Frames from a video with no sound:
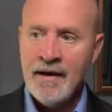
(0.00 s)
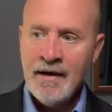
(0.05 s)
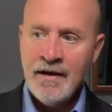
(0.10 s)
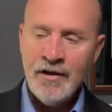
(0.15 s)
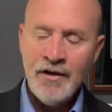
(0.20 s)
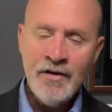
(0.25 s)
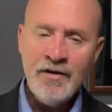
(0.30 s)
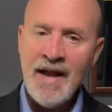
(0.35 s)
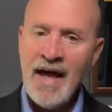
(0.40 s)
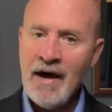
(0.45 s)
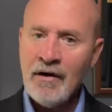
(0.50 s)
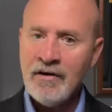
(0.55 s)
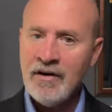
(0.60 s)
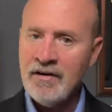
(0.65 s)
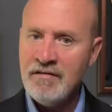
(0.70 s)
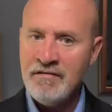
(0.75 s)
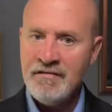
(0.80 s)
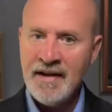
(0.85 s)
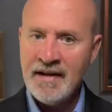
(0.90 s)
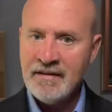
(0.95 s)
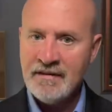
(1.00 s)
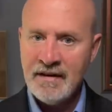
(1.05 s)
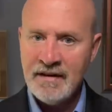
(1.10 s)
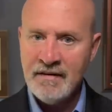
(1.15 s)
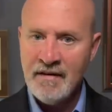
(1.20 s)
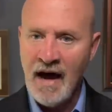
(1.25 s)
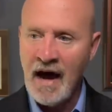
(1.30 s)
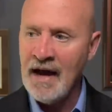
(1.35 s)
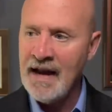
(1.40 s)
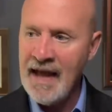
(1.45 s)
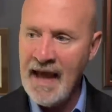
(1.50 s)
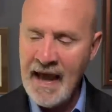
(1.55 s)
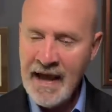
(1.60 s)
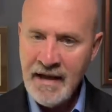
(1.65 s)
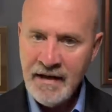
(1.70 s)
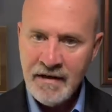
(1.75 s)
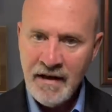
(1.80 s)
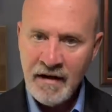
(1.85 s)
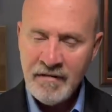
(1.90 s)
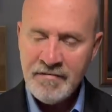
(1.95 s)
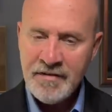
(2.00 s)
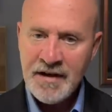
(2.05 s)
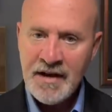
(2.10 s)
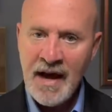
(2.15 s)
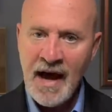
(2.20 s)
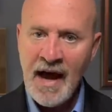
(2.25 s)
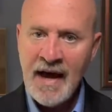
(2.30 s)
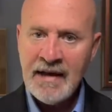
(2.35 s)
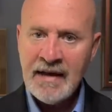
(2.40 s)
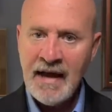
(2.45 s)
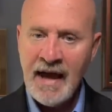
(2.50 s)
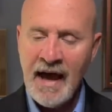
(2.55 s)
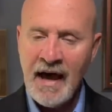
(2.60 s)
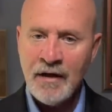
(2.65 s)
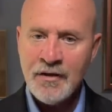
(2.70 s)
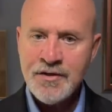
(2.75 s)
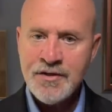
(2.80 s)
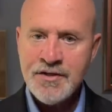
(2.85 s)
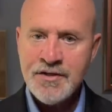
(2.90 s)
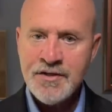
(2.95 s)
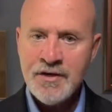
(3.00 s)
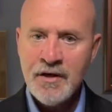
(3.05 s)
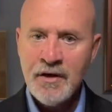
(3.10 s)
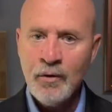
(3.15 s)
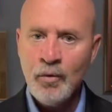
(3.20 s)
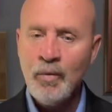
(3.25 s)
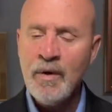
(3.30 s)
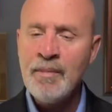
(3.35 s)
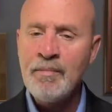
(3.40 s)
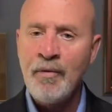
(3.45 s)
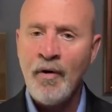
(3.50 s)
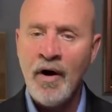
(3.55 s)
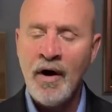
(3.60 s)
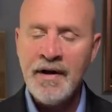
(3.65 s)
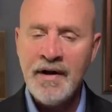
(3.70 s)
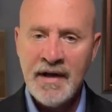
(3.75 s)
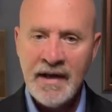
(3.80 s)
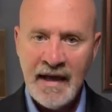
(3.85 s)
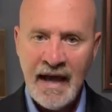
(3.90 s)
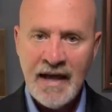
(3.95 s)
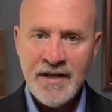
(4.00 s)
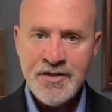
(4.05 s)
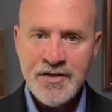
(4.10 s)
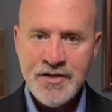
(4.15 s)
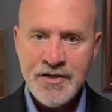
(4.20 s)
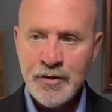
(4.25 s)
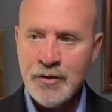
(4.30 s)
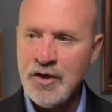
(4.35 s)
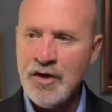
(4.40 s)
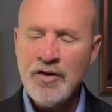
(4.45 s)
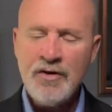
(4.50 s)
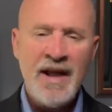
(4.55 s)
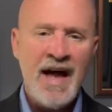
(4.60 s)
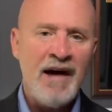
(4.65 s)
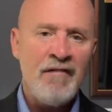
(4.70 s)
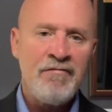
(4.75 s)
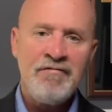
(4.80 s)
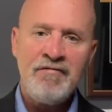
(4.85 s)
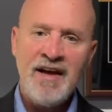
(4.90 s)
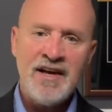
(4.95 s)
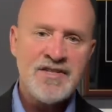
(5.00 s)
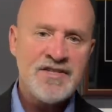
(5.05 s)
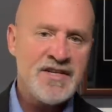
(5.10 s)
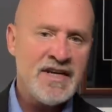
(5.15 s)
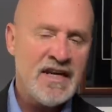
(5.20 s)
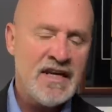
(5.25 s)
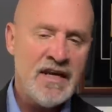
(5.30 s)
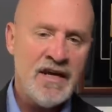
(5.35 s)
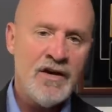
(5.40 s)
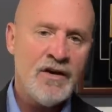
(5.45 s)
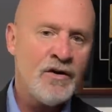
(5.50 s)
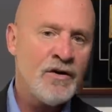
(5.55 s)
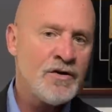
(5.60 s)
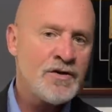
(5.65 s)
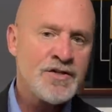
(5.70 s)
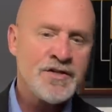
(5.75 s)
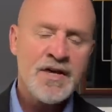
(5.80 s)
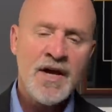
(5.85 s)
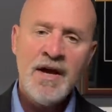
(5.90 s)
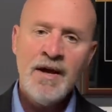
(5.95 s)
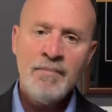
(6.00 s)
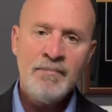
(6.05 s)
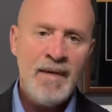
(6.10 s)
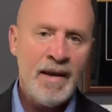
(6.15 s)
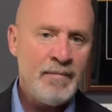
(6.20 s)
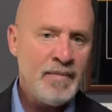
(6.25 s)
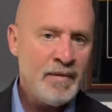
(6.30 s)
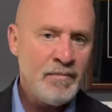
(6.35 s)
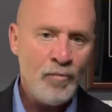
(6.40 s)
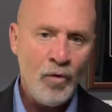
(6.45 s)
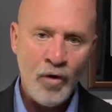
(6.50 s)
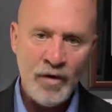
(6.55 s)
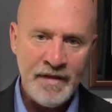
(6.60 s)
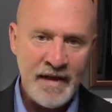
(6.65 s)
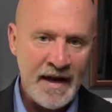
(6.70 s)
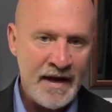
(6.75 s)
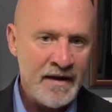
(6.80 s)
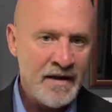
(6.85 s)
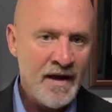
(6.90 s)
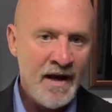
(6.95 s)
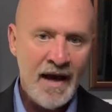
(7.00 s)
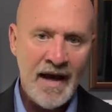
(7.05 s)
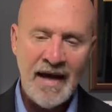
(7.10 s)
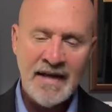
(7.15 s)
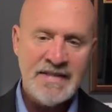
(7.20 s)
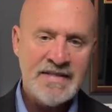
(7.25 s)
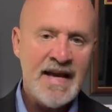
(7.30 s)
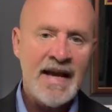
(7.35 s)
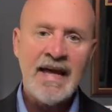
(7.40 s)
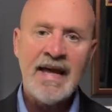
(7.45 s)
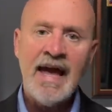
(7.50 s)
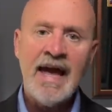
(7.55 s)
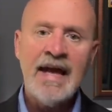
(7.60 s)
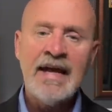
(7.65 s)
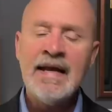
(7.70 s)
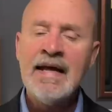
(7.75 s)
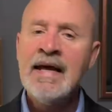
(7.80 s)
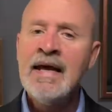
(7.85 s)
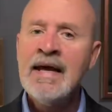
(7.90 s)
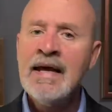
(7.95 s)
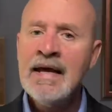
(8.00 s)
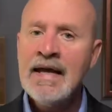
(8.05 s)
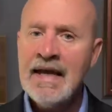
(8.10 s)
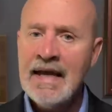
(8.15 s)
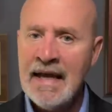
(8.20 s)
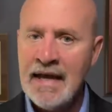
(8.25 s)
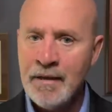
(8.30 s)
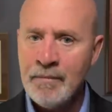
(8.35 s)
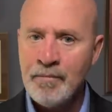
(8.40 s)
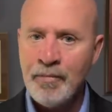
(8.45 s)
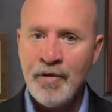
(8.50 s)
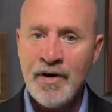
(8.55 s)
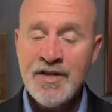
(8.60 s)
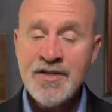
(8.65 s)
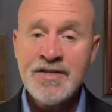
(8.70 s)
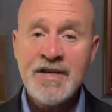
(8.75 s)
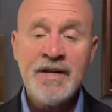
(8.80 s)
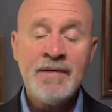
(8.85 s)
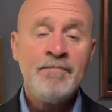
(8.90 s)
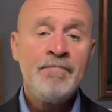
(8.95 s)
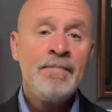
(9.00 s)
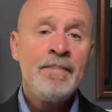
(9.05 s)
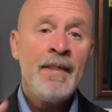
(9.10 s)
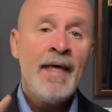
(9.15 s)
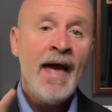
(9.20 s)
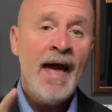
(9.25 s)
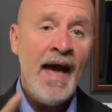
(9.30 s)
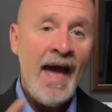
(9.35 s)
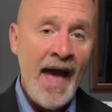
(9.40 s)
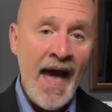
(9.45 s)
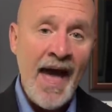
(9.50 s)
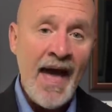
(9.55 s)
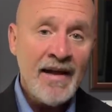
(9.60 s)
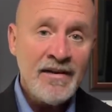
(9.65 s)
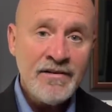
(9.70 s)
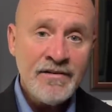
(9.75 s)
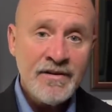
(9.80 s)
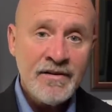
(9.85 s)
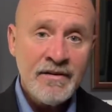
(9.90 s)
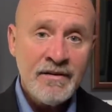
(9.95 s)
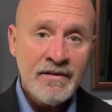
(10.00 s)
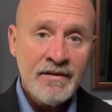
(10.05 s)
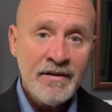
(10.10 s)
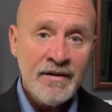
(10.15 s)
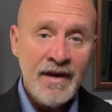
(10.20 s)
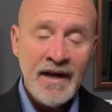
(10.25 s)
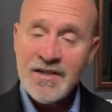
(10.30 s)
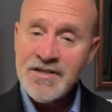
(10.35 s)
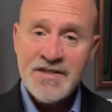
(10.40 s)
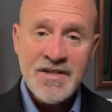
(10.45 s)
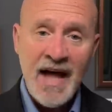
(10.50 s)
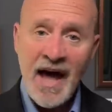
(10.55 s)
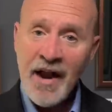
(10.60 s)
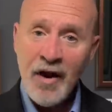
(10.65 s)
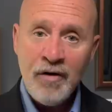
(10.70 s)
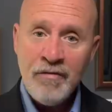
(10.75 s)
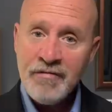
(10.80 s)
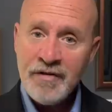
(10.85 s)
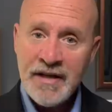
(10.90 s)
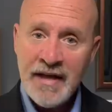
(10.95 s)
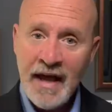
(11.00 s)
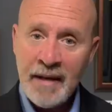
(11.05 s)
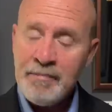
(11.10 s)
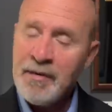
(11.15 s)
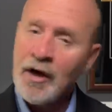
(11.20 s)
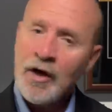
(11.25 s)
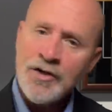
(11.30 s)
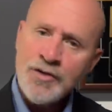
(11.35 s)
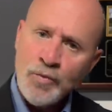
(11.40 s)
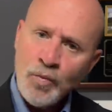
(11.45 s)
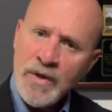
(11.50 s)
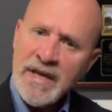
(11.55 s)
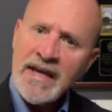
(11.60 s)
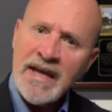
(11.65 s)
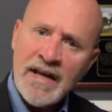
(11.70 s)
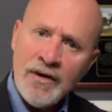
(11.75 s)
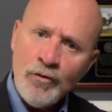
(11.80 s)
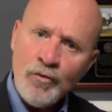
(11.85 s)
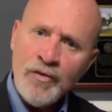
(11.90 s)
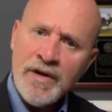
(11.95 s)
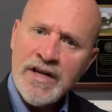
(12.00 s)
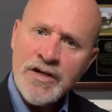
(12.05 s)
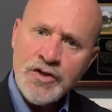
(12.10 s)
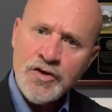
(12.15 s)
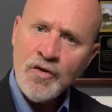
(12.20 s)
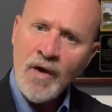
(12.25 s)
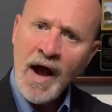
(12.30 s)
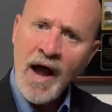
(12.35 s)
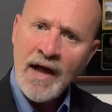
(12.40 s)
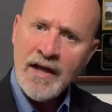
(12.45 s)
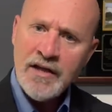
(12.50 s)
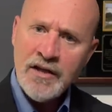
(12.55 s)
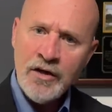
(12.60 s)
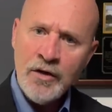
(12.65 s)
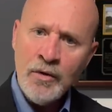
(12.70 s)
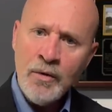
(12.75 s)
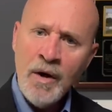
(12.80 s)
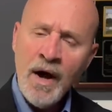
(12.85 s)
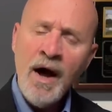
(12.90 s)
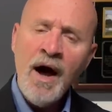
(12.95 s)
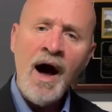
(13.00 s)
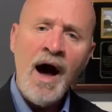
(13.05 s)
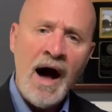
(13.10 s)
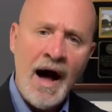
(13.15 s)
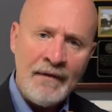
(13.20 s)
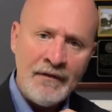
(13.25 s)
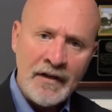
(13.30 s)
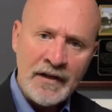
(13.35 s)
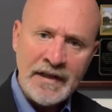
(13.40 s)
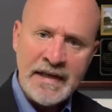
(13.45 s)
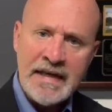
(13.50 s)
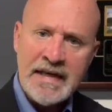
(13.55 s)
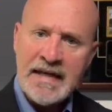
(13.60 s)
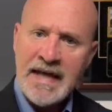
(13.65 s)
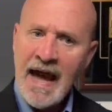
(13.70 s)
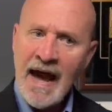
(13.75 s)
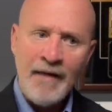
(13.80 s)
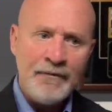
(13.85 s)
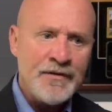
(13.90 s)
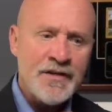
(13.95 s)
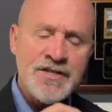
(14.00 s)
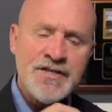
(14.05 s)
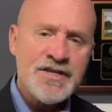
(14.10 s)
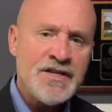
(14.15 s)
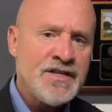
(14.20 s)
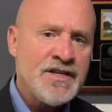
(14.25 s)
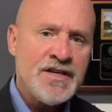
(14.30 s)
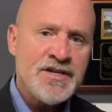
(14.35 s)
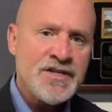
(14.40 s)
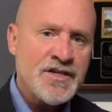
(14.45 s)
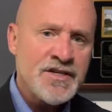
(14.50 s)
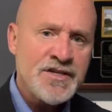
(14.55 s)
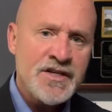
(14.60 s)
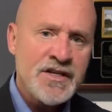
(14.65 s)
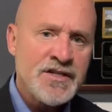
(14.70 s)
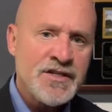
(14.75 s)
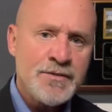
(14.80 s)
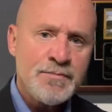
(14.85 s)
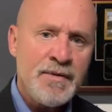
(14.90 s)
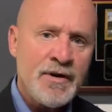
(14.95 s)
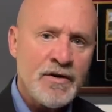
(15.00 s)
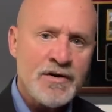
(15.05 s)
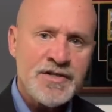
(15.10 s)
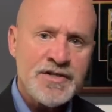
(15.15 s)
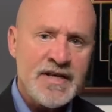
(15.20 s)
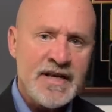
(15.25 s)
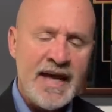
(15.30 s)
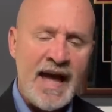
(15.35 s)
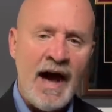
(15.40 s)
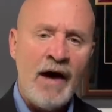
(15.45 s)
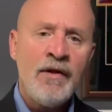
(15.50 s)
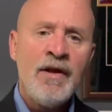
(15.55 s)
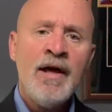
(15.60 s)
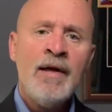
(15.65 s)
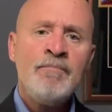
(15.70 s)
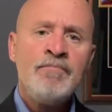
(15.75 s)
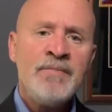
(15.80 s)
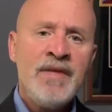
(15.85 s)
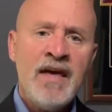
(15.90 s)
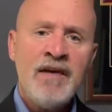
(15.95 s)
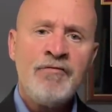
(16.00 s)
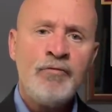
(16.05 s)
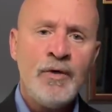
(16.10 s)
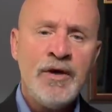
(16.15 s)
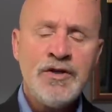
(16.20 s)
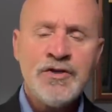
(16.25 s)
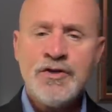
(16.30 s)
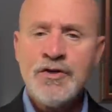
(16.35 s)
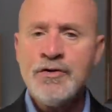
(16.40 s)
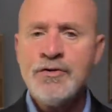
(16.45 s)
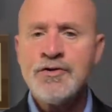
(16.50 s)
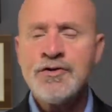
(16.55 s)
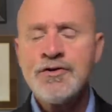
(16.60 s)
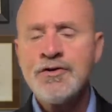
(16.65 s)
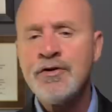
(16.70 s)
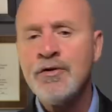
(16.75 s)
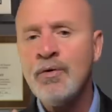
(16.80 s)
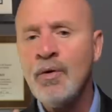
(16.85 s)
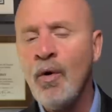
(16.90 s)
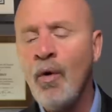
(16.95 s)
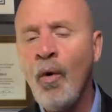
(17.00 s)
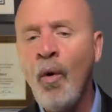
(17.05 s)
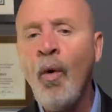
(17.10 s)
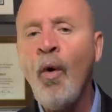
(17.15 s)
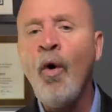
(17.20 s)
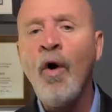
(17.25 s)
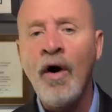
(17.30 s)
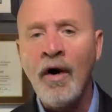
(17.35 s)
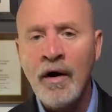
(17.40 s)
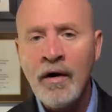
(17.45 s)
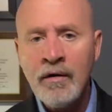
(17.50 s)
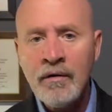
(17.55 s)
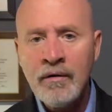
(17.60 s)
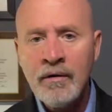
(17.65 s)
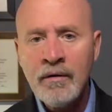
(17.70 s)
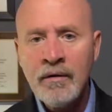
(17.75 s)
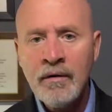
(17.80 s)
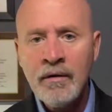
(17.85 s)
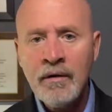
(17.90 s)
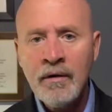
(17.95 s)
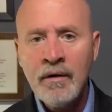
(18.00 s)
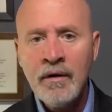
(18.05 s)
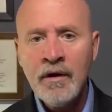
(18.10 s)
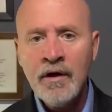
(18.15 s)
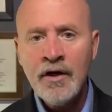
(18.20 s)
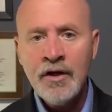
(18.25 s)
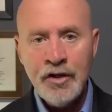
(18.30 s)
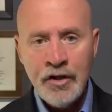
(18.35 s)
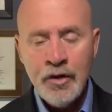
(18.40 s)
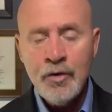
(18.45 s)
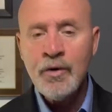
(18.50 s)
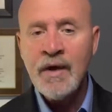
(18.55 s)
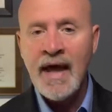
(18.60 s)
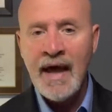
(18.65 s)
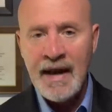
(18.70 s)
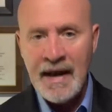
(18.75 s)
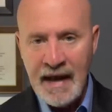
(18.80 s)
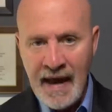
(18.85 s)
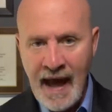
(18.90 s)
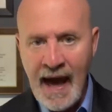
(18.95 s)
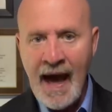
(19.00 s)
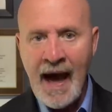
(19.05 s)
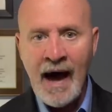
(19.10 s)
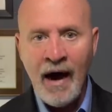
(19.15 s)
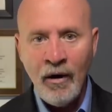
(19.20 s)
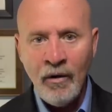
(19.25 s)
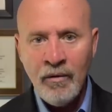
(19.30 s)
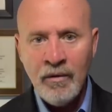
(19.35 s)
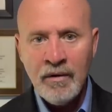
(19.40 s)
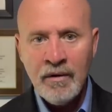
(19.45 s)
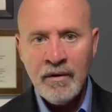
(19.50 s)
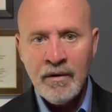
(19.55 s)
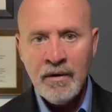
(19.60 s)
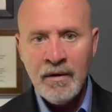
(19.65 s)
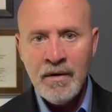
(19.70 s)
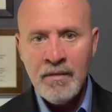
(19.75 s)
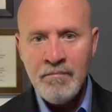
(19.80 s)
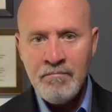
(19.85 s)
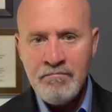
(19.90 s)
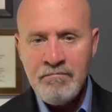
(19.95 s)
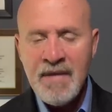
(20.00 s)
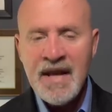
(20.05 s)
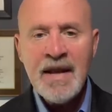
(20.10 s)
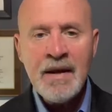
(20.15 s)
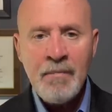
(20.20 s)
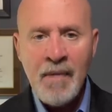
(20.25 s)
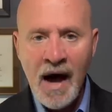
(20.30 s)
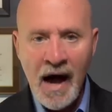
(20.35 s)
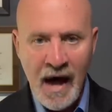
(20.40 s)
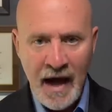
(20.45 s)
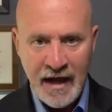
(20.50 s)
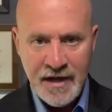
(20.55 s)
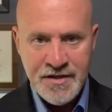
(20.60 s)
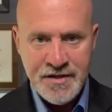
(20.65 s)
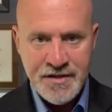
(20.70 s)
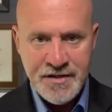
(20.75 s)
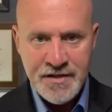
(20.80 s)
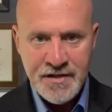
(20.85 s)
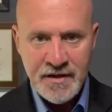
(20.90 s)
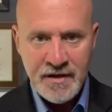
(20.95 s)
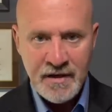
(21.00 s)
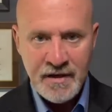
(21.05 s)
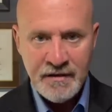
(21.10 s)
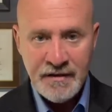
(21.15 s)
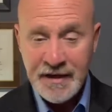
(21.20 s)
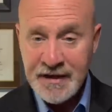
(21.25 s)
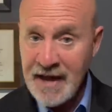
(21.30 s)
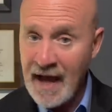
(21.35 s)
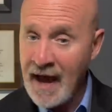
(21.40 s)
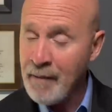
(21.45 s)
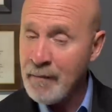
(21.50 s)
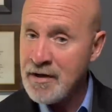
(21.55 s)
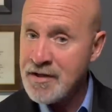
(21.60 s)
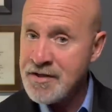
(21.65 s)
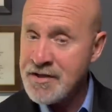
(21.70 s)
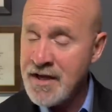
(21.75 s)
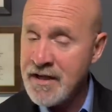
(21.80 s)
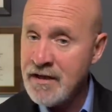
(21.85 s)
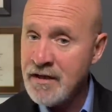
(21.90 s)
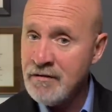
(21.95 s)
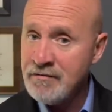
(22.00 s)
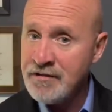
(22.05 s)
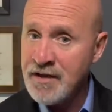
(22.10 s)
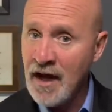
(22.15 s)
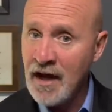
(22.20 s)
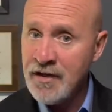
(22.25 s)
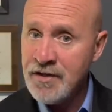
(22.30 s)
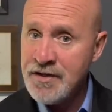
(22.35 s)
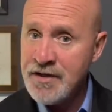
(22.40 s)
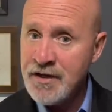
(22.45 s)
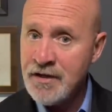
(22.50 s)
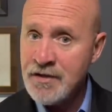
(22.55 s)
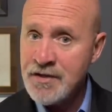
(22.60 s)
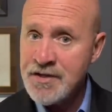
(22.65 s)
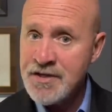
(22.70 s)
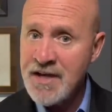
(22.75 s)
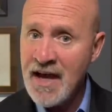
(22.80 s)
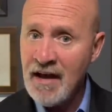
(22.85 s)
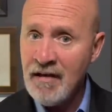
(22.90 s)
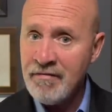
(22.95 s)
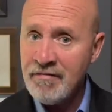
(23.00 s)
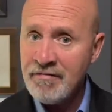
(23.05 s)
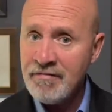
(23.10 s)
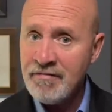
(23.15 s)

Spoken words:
you're now convicted on eight of the nine counts we brought against you. You're now facing years, maybe more than a decade in prison, and it's not over yet because we can retry you on the lead count, the seditious conspiracy count, if we choose to, or you can now minimize the damage that you've done to yourself.